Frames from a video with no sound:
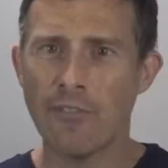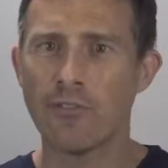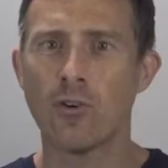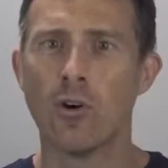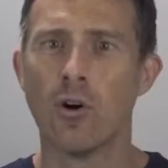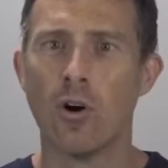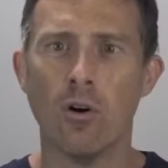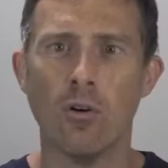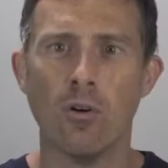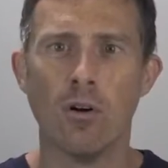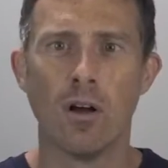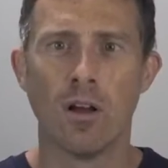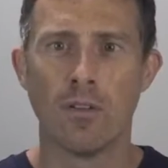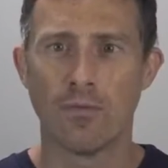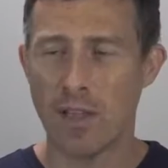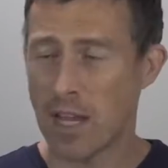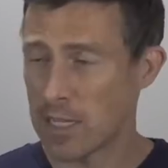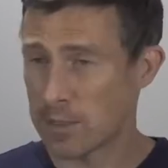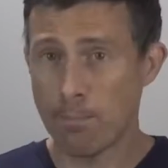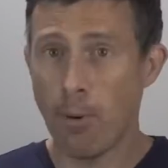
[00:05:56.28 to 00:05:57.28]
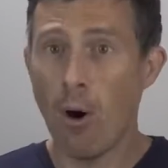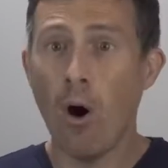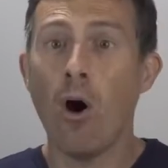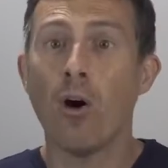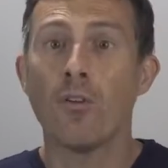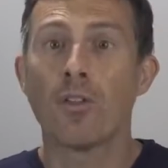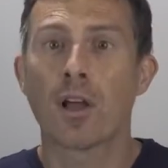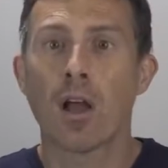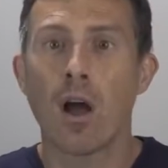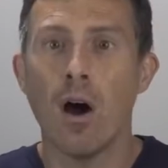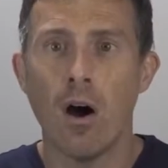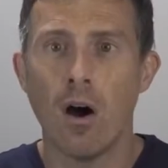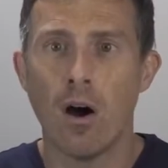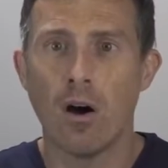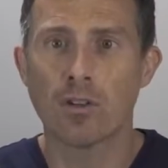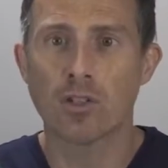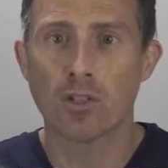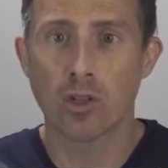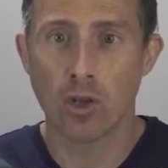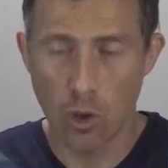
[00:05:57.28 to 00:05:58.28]
After all, that's part of the
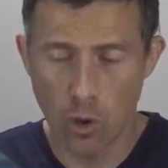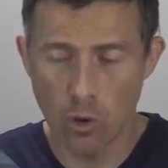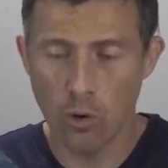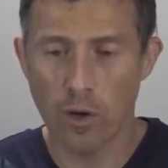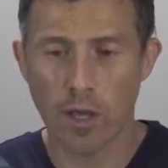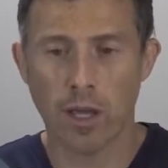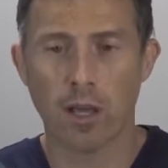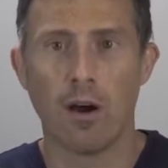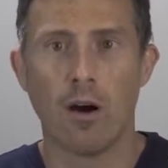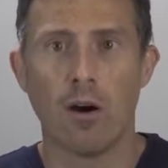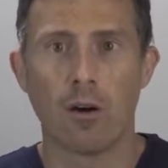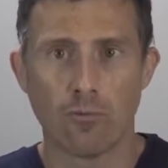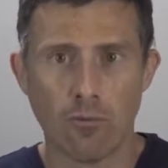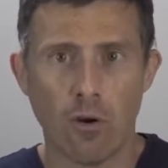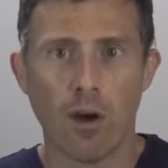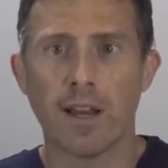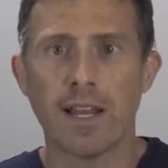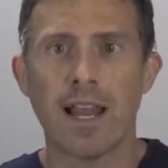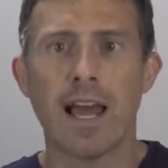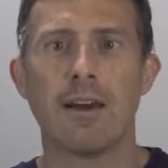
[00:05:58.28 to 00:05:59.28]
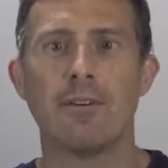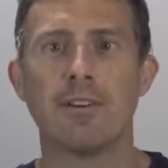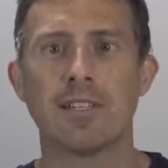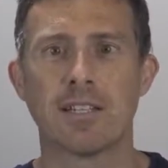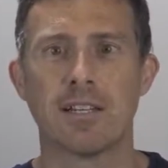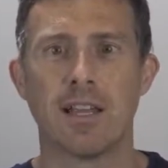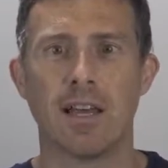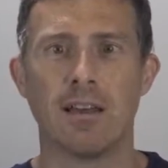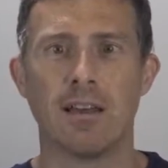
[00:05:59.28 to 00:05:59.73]
car's calling card right now, isn't